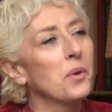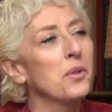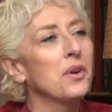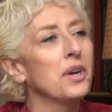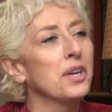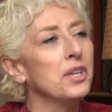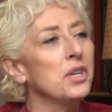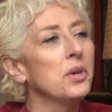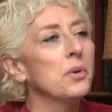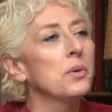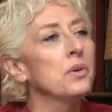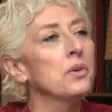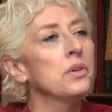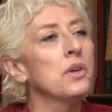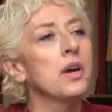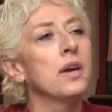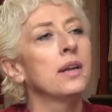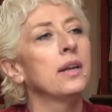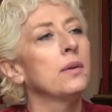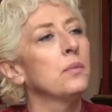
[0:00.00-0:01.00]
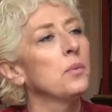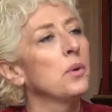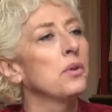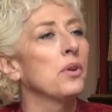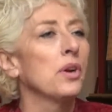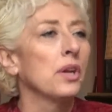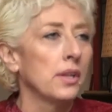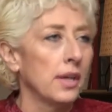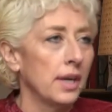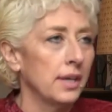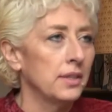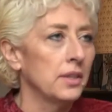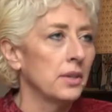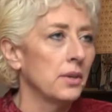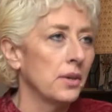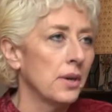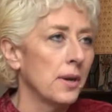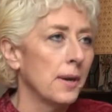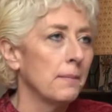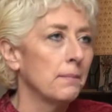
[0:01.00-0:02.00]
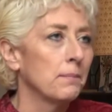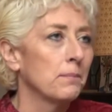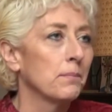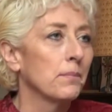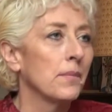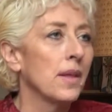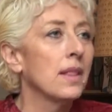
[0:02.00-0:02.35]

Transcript: whether I knew it or not, and whether I liked it or not.